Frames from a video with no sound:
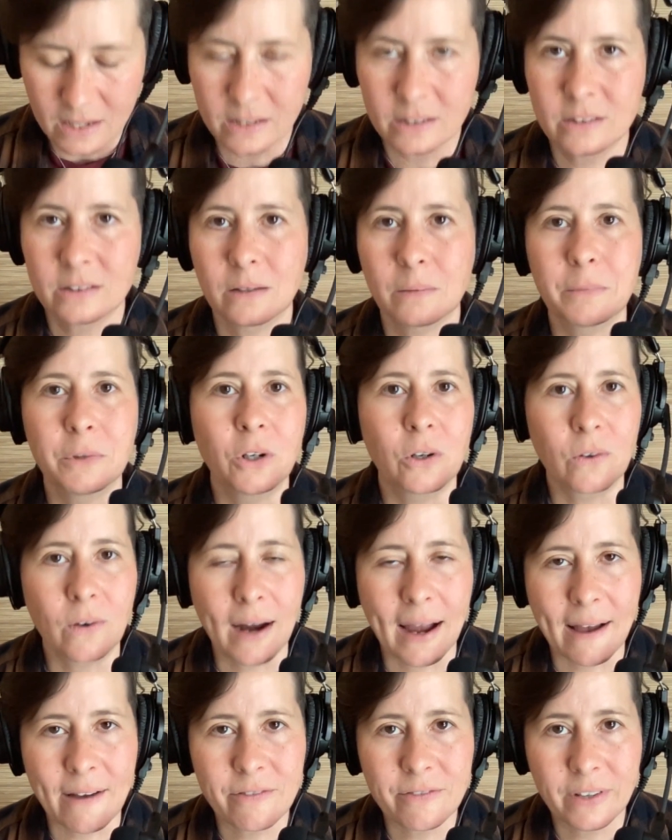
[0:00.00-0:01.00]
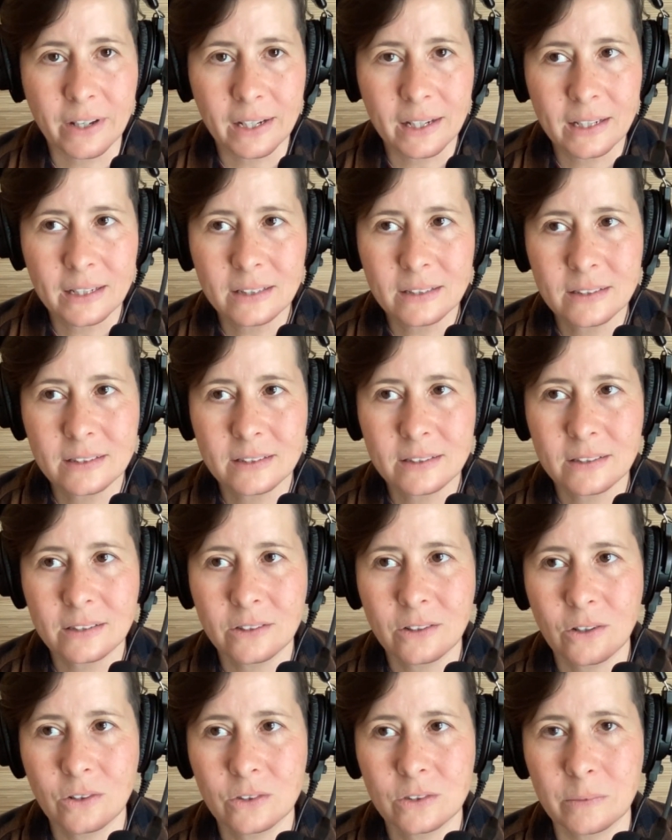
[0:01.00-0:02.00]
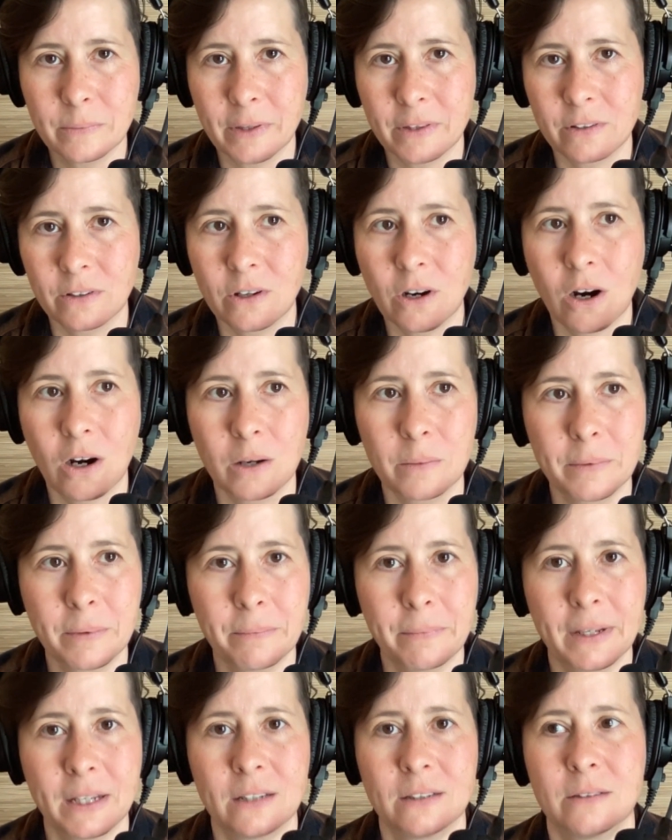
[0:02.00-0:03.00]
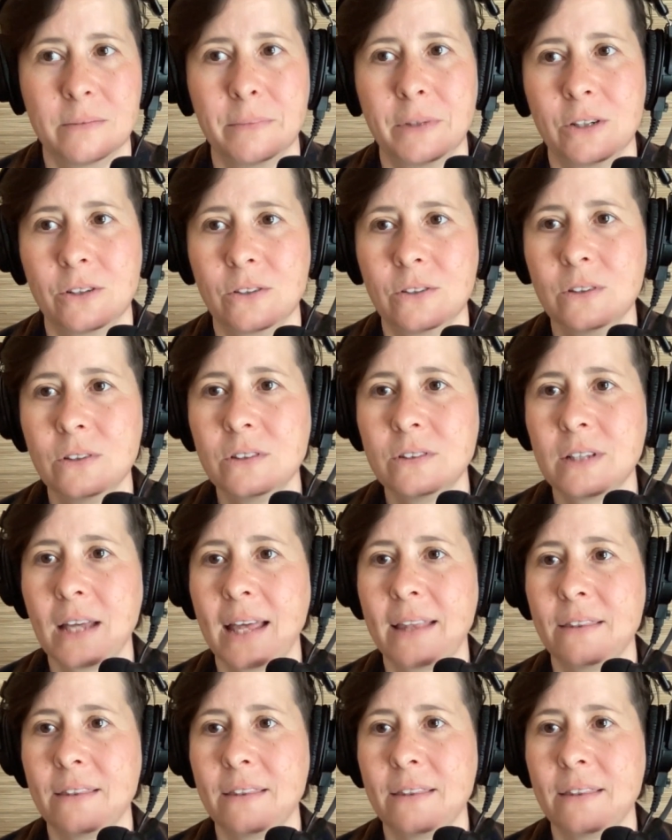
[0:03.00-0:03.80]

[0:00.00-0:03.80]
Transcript: some graphites, you know, some other carbon based minerals,